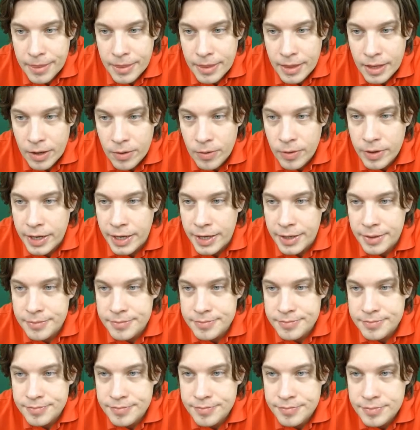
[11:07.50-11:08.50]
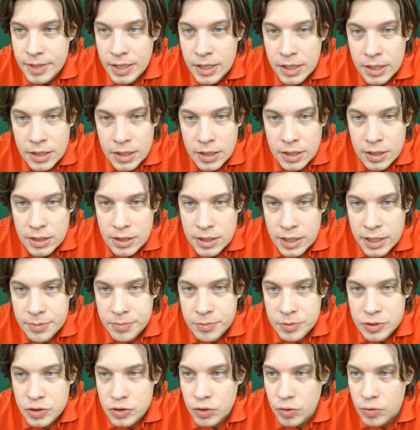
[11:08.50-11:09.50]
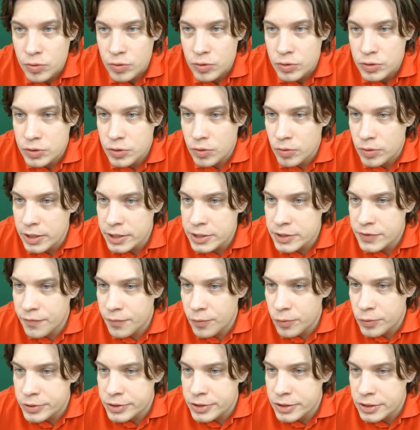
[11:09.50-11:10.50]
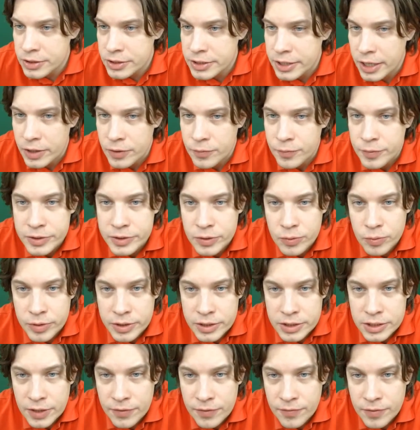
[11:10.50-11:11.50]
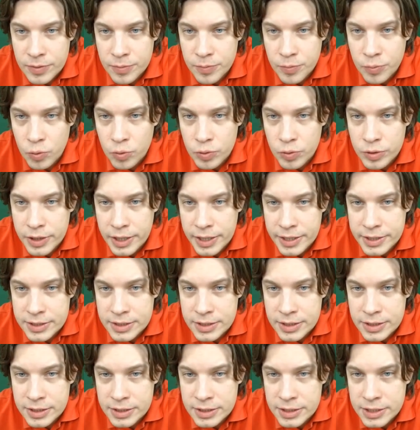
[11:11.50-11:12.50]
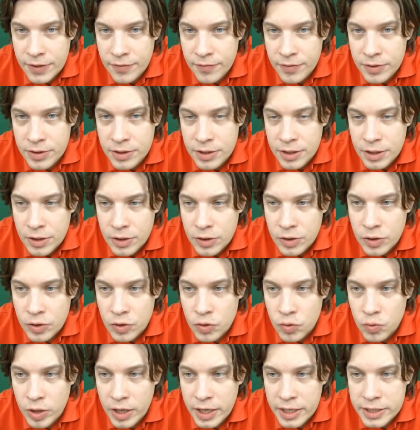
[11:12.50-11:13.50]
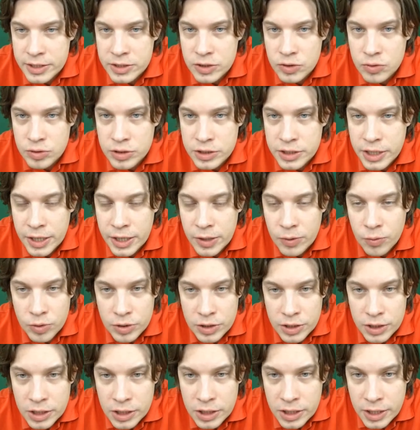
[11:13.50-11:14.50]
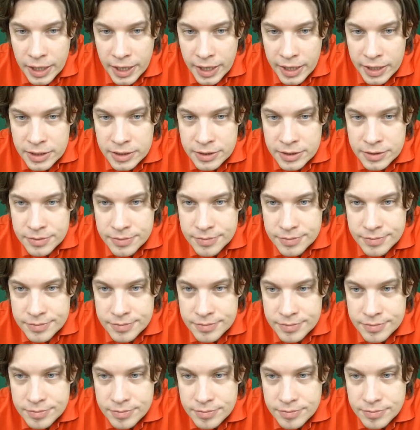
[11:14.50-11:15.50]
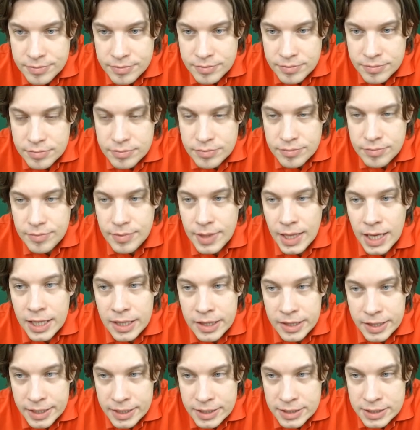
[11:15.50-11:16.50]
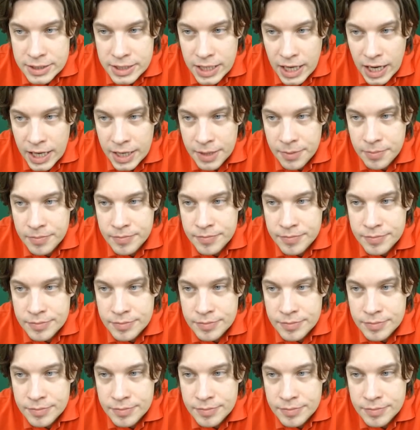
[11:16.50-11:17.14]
Okay, let me show you. So let's first start with rook e7. Pawn takes e7, rook has to stay on e8. This time,